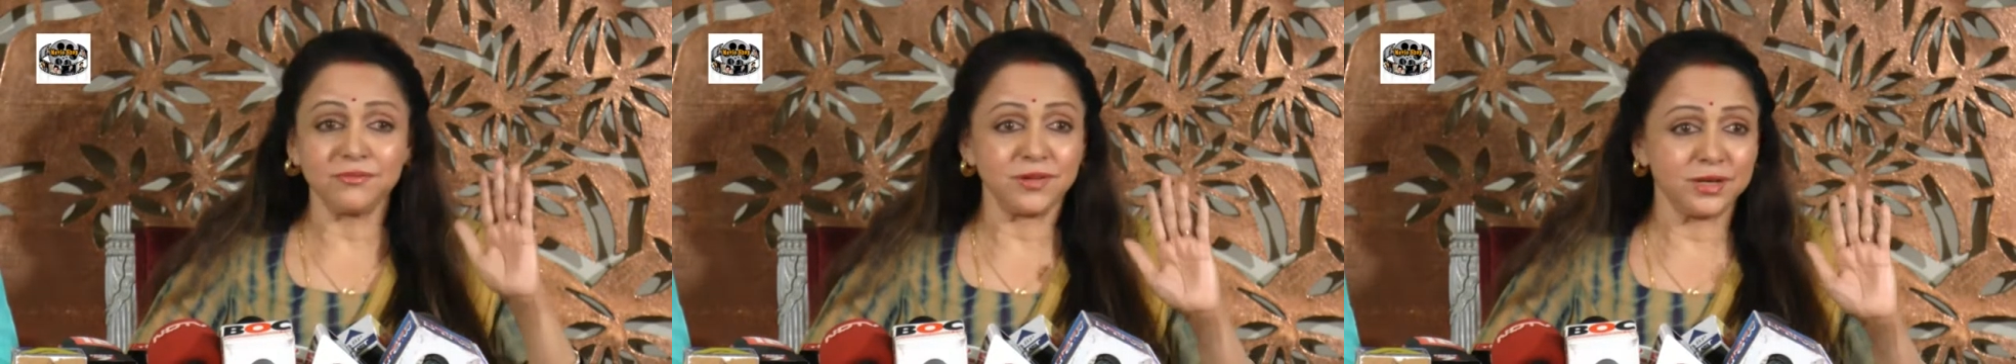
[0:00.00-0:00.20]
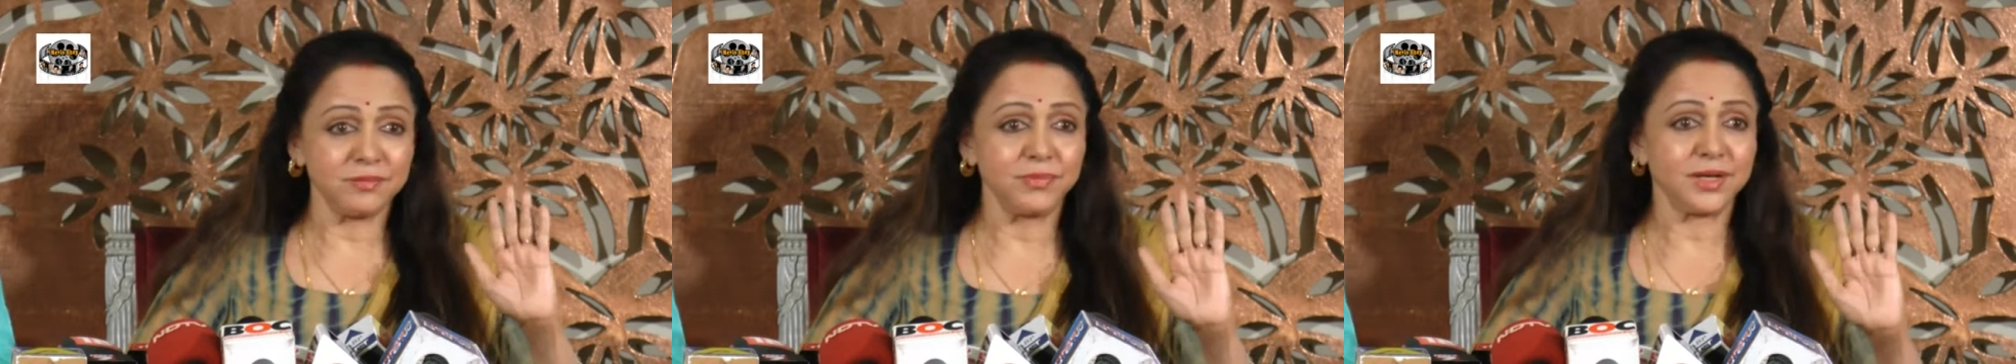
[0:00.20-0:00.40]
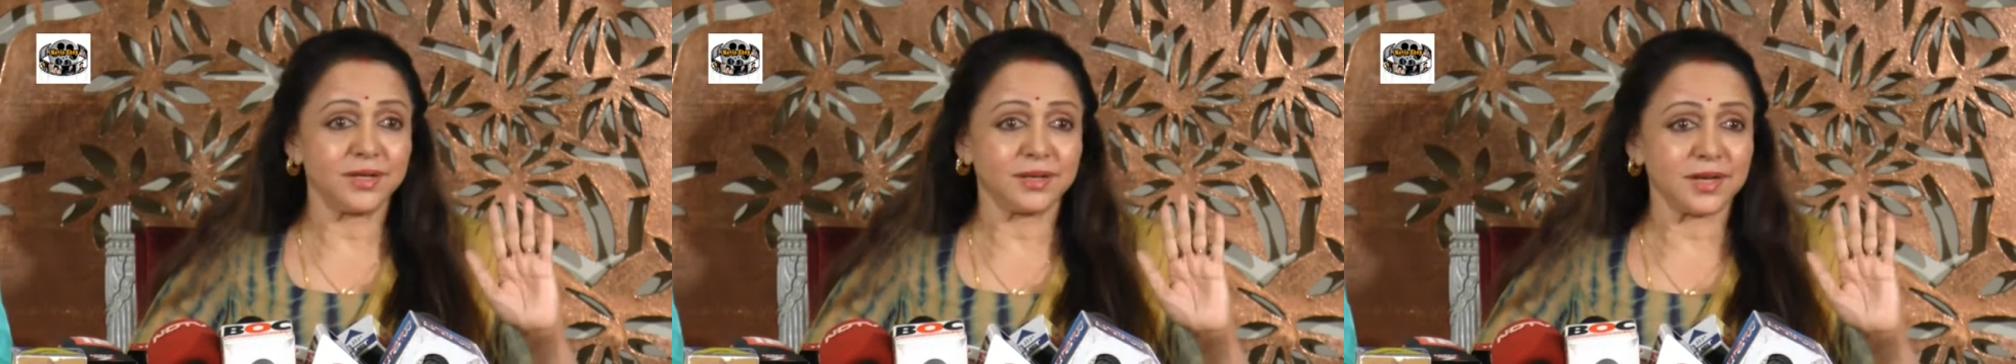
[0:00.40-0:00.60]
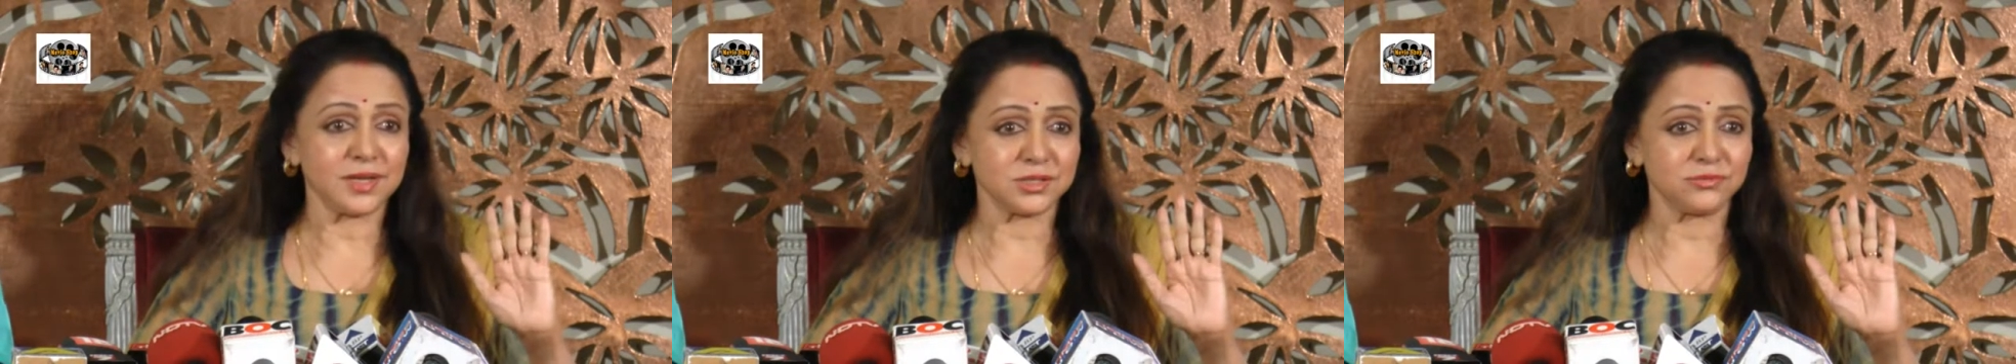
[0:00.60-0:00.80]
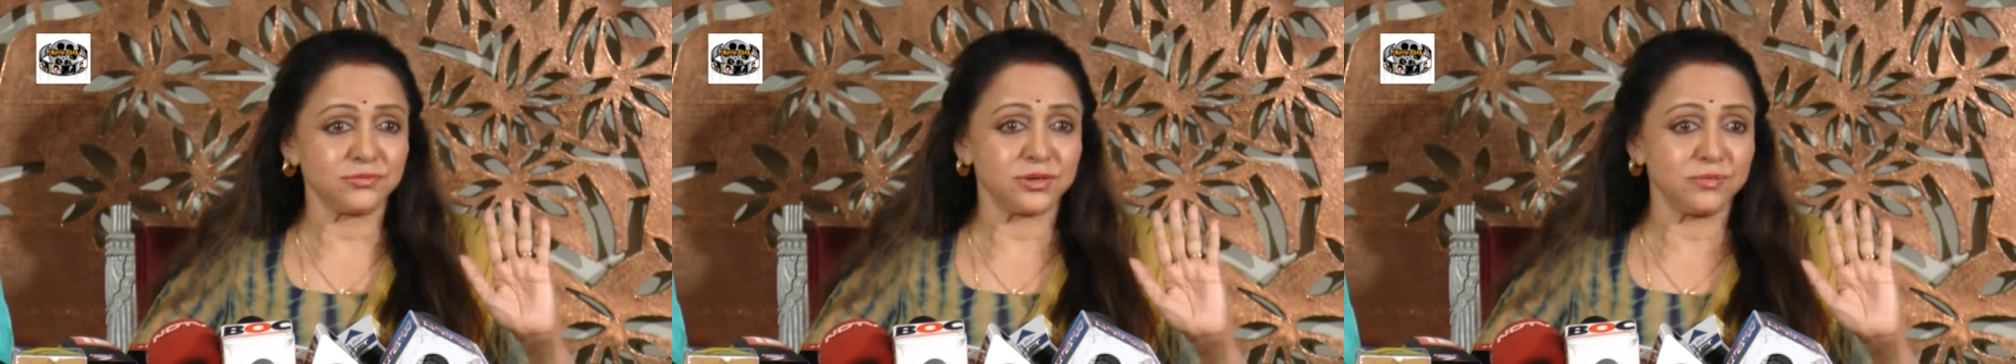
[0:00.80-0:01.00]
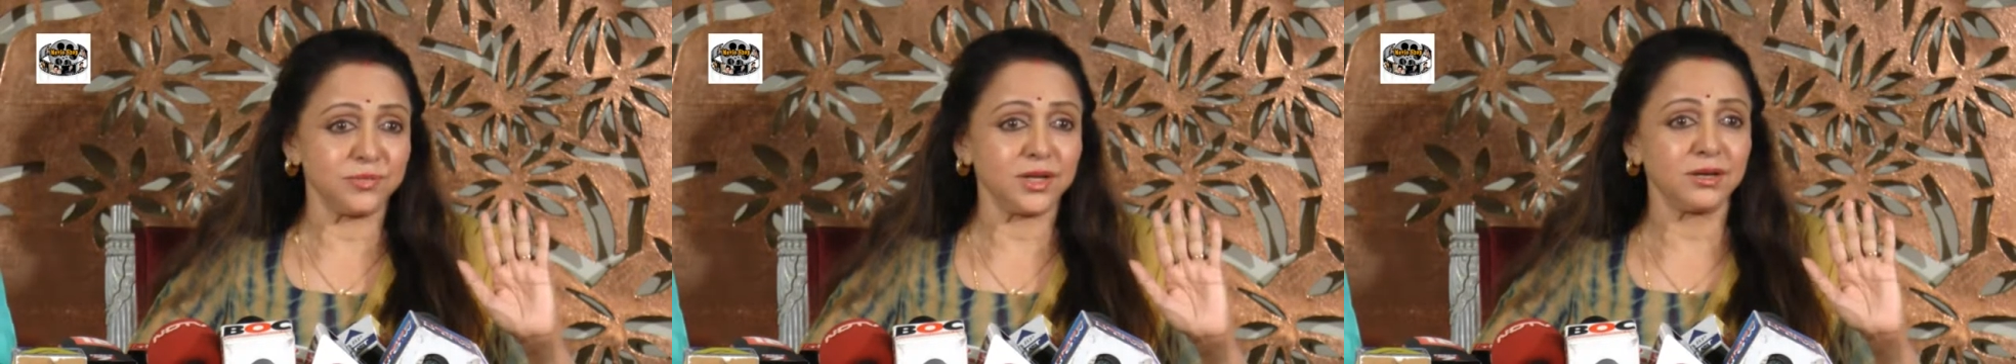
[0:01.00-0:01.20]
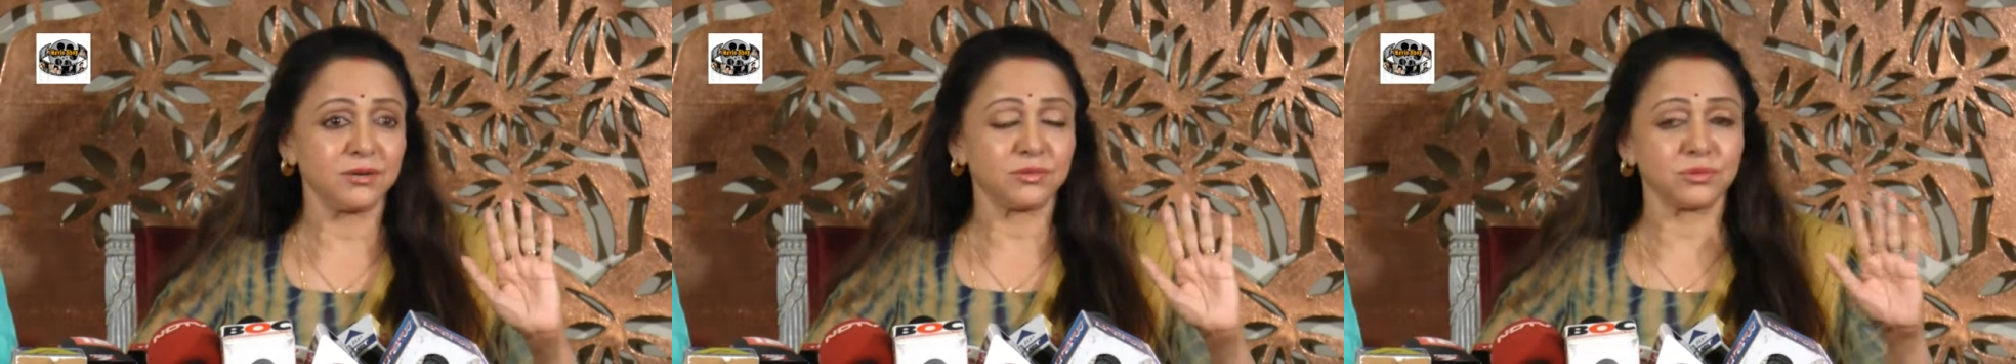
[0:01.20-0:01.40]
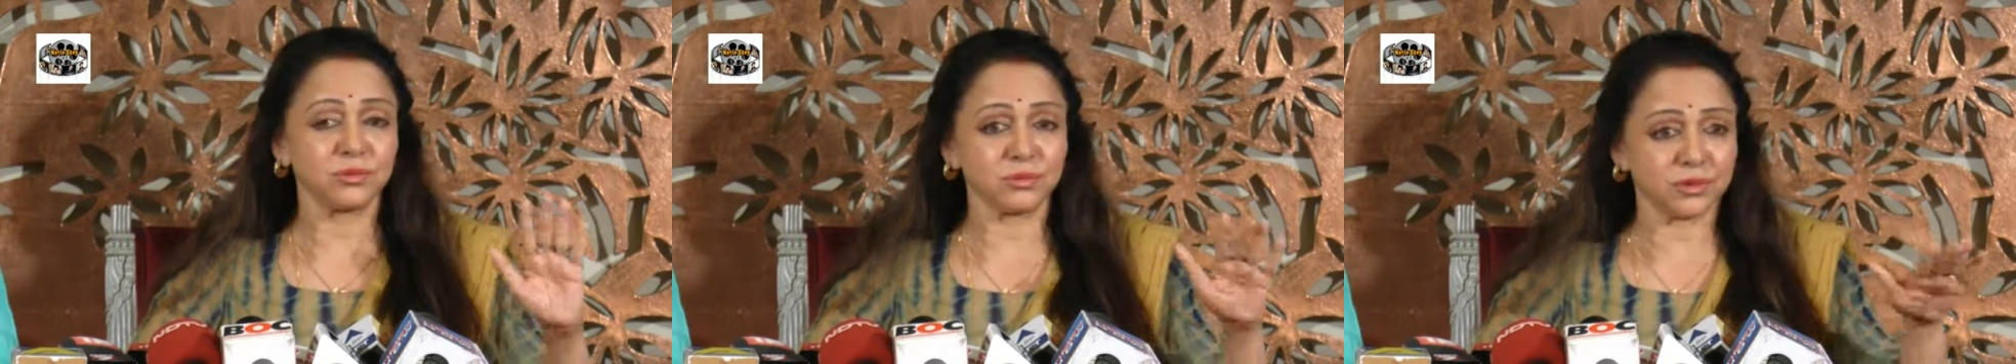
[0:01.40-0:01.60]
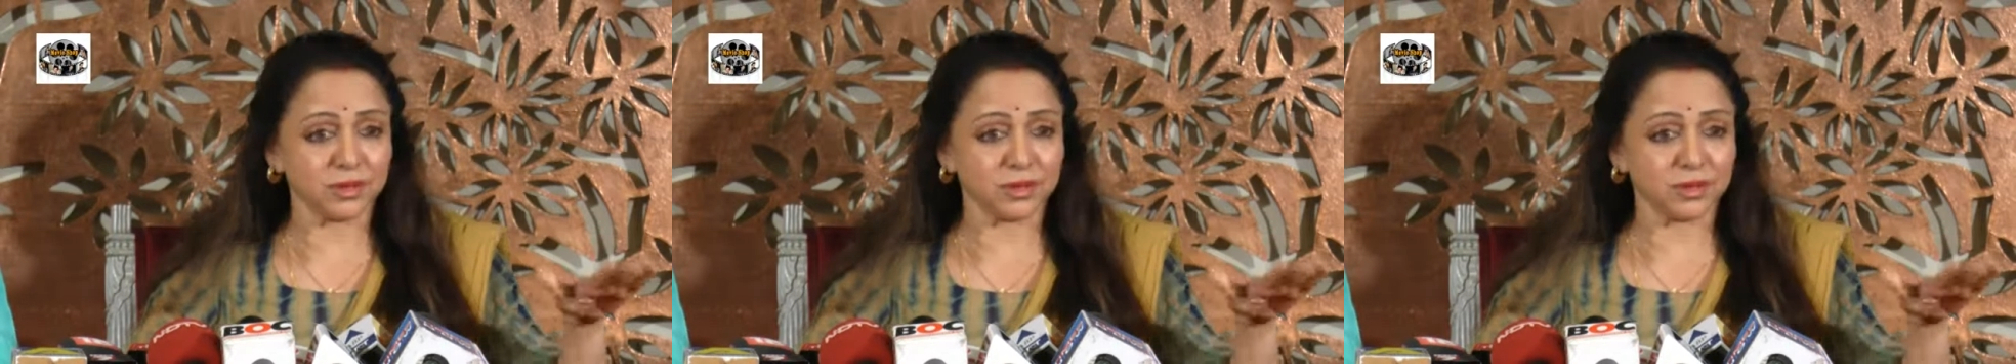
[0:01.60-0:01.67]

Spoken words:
very big task for me to